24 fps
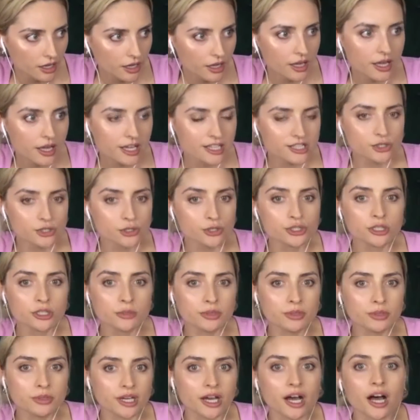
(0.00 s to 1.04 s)
it's usually
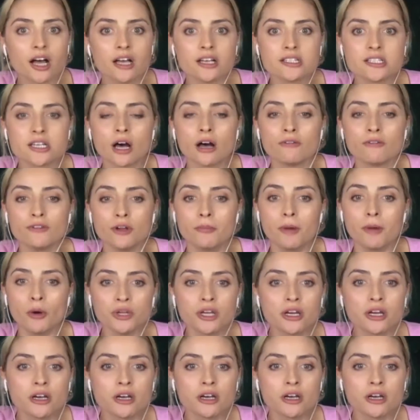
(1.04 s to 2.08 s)
because of
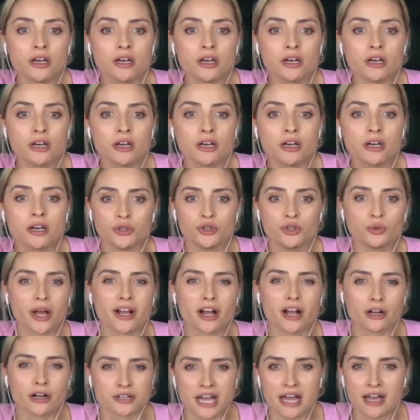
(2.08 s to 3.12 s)
pneumonia. It's so you like
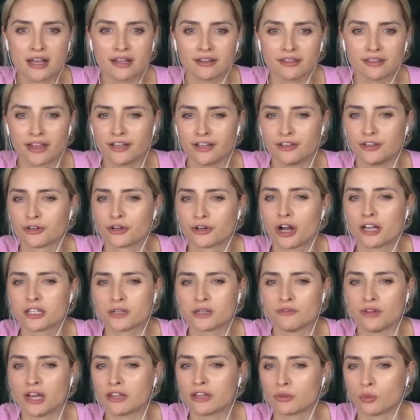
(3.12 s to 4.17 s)
are like your cause of
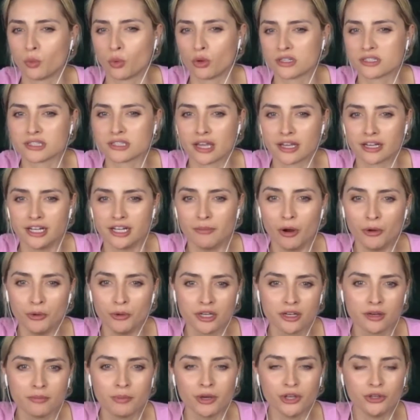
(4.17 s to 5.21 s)
death was like
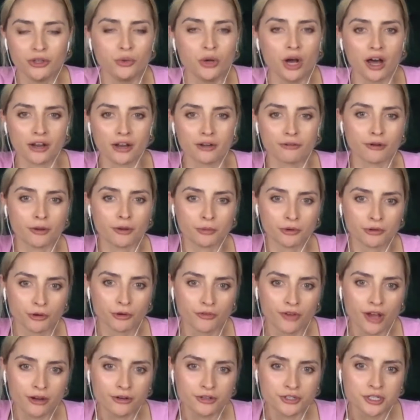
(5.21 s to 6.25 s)
pneumonia, but you got it from
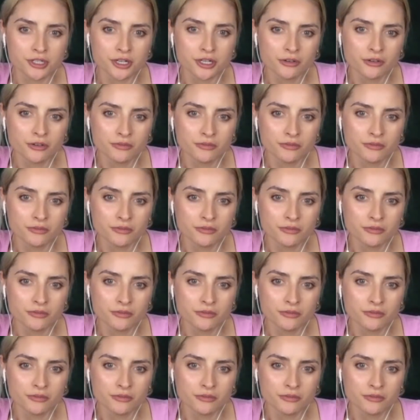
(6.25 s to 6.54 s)
coronavirus, you know?